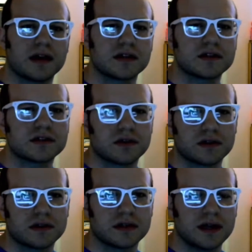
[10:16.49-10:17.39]
a
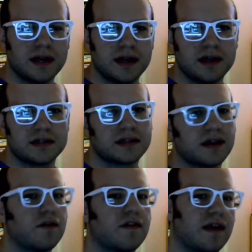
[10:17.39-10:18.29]
certain
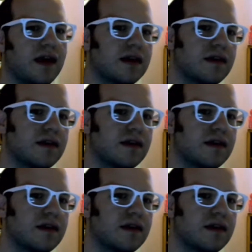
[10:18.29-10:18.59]
skill set